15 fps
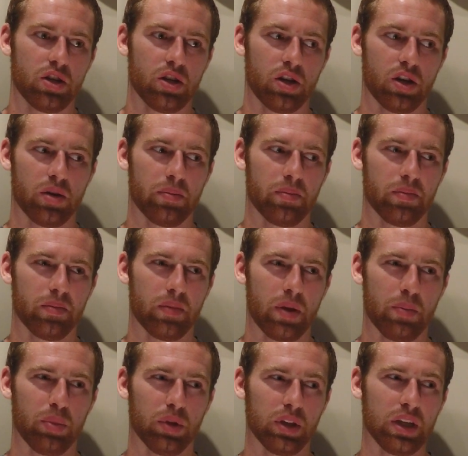I
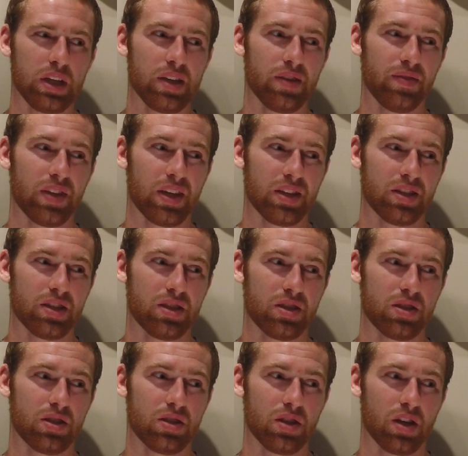believe
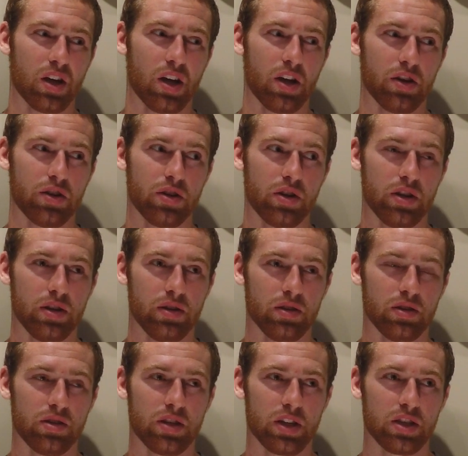that's
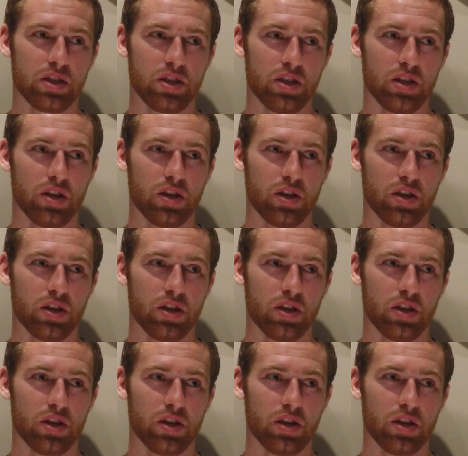$160